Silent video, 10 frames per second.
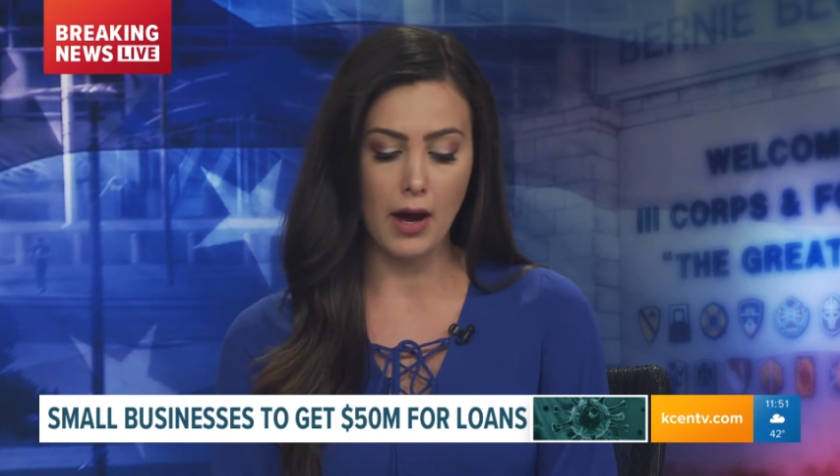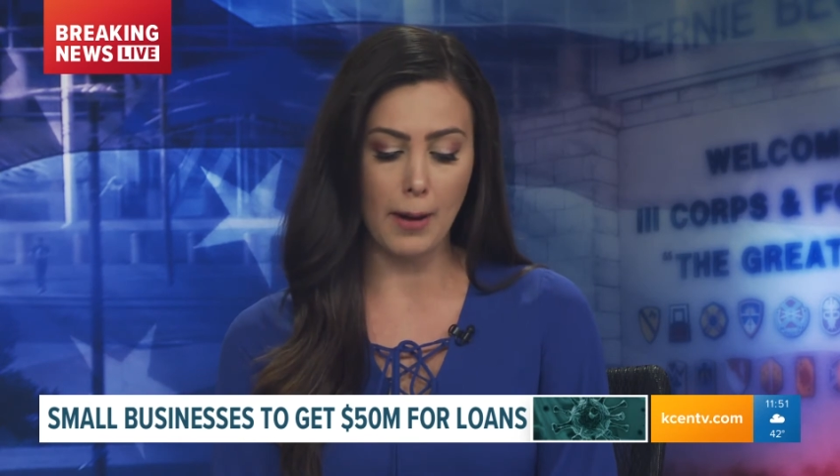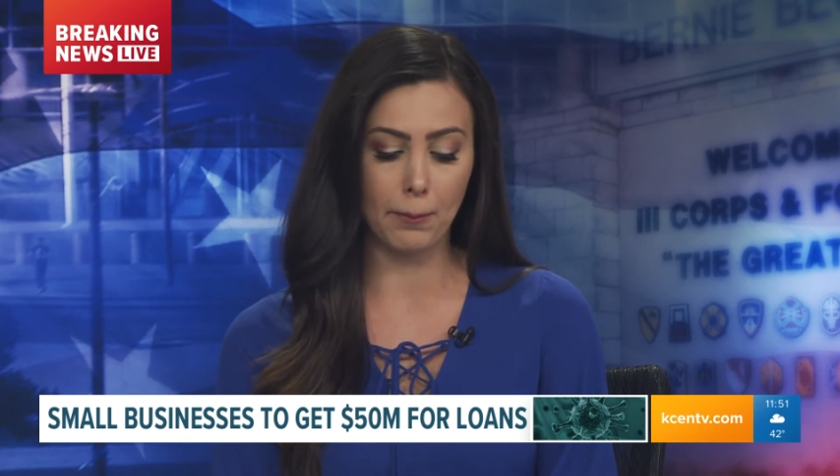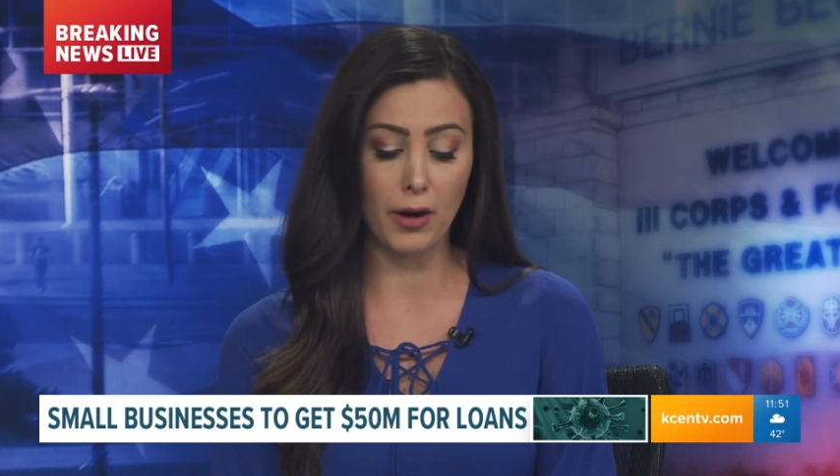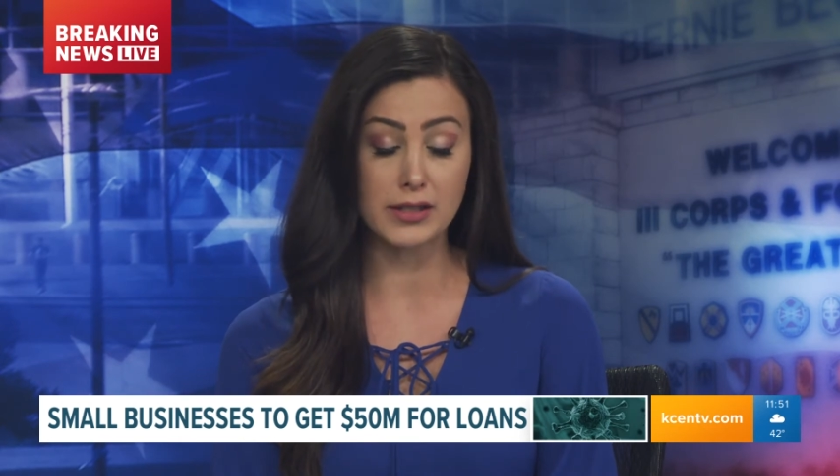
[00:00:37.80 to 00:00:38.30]
a
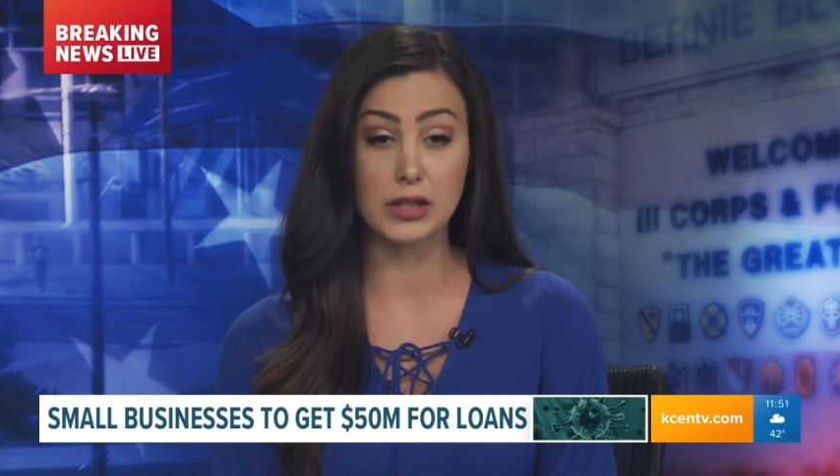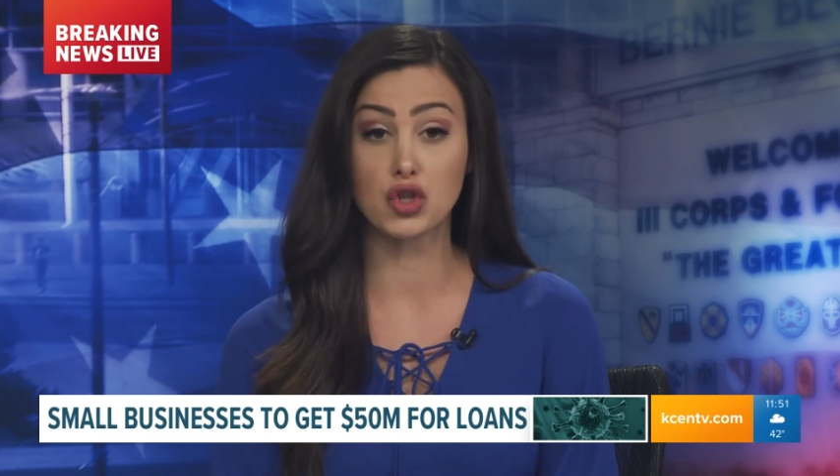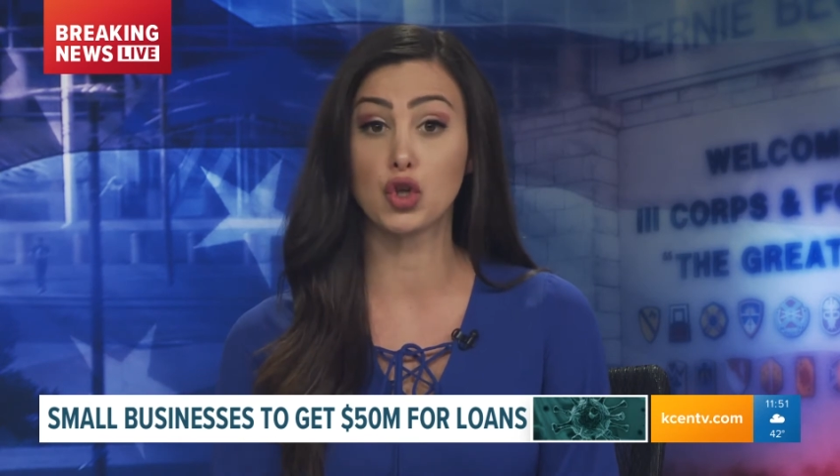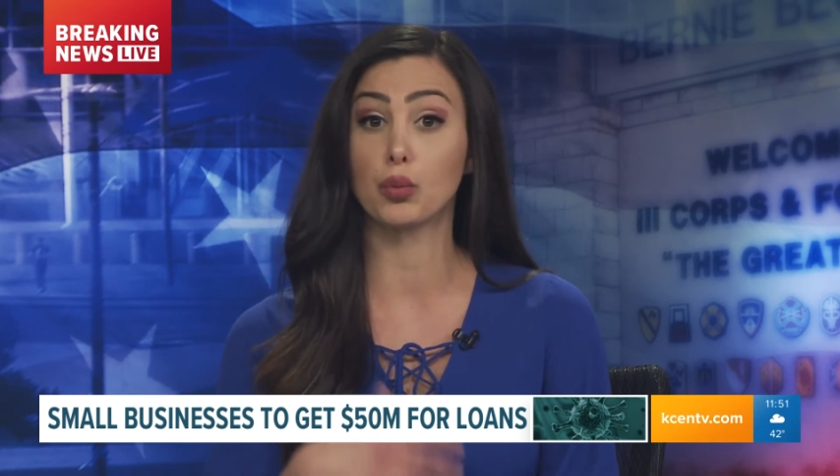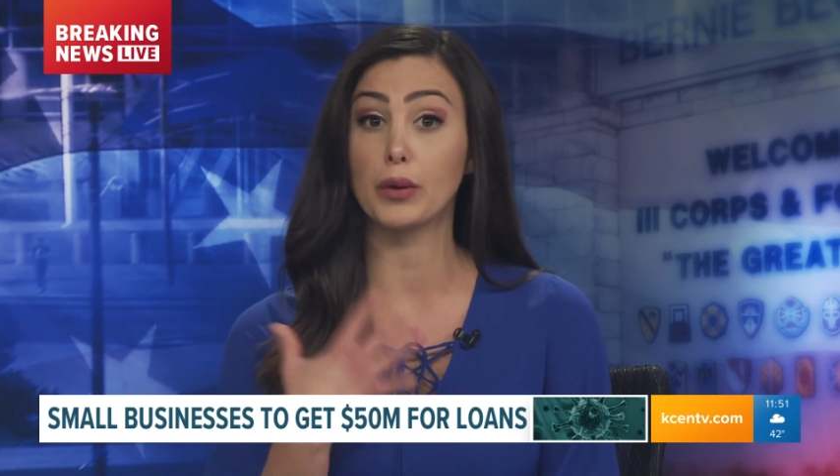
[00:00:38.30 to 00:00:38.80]
process
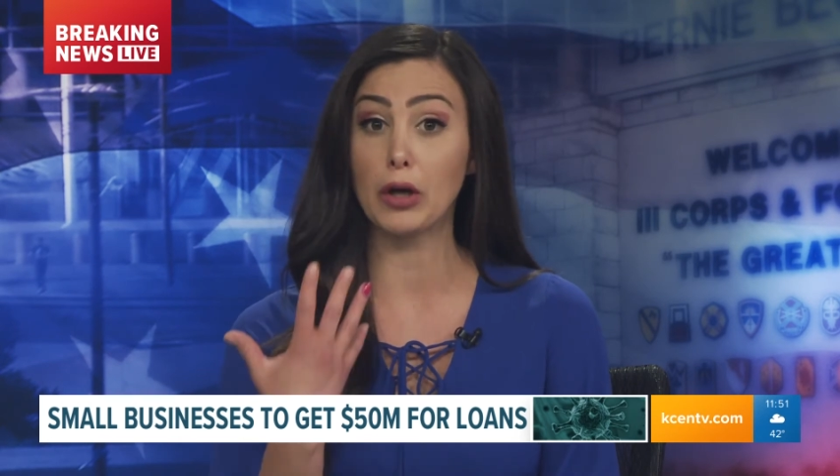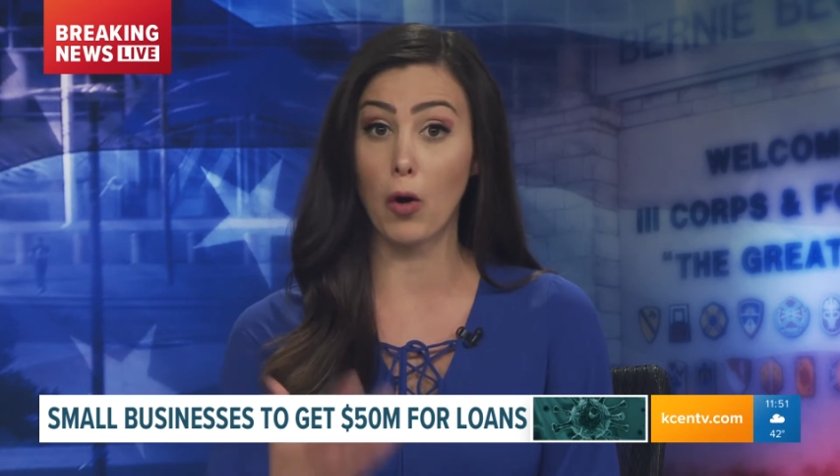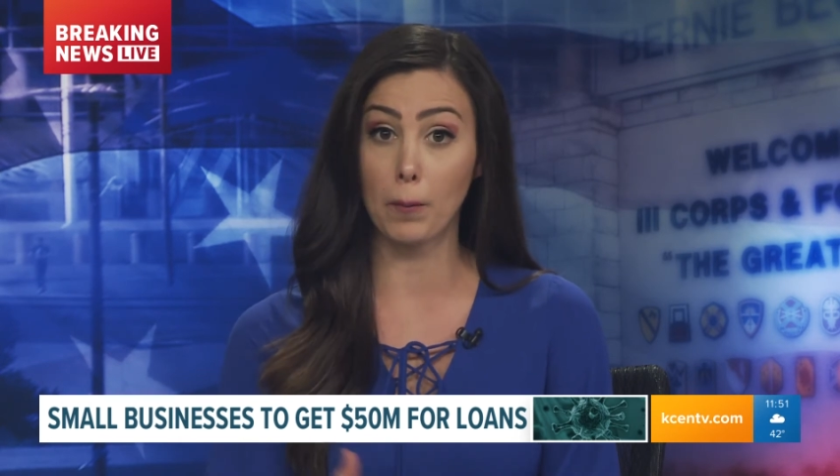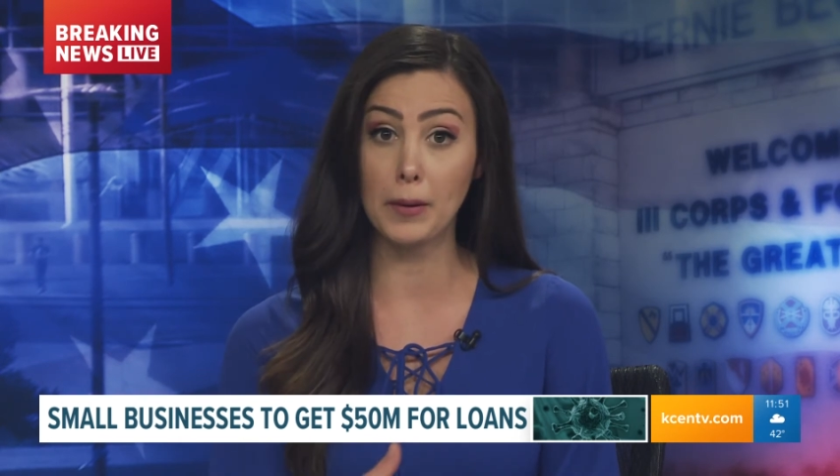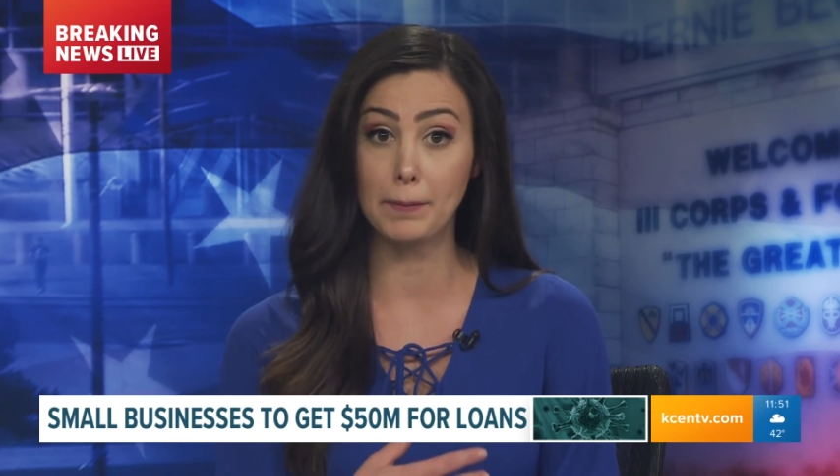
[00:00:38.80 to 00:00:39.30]
to
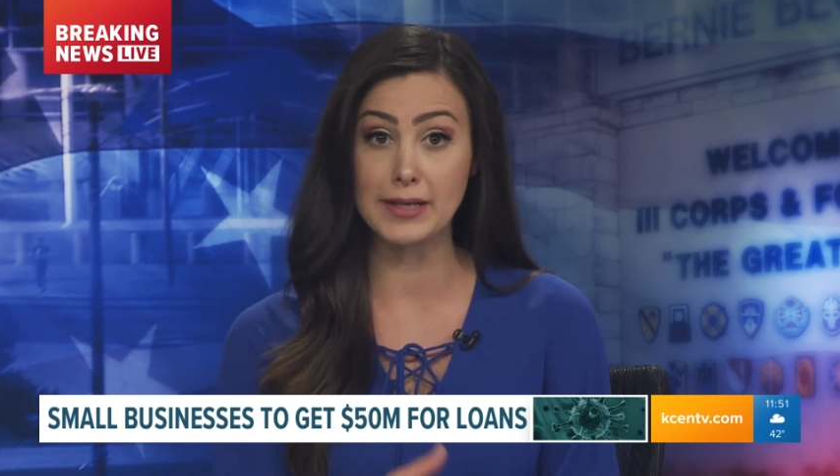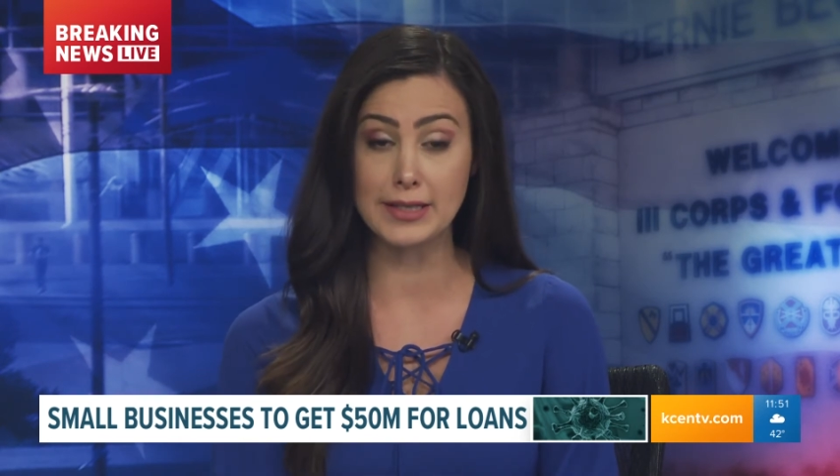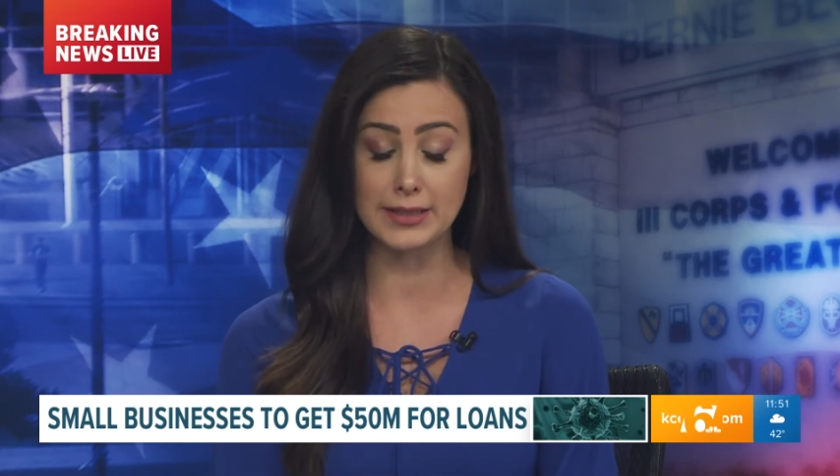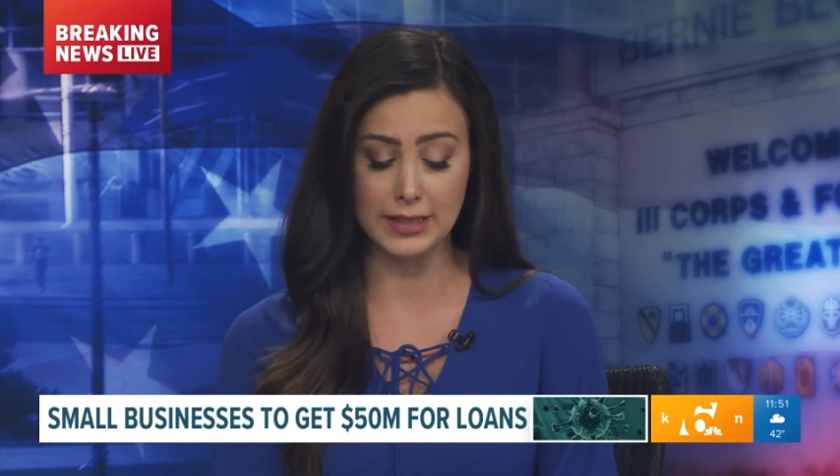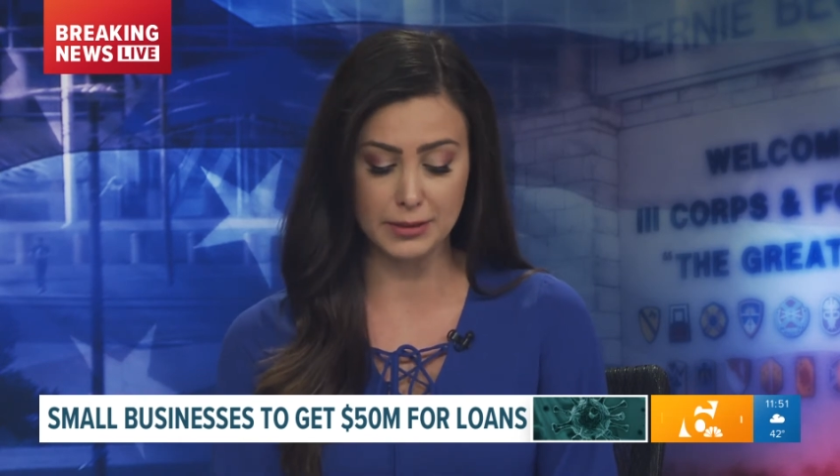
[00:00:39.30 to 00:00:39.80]
reopen
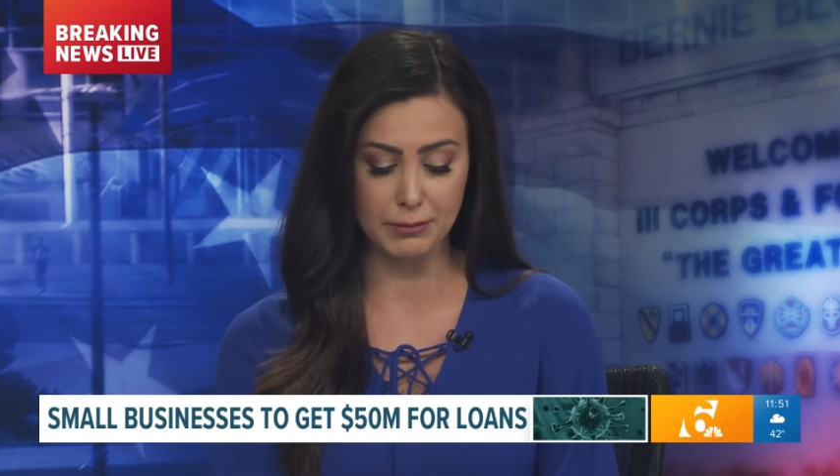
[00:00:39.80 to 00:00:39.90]
businesses.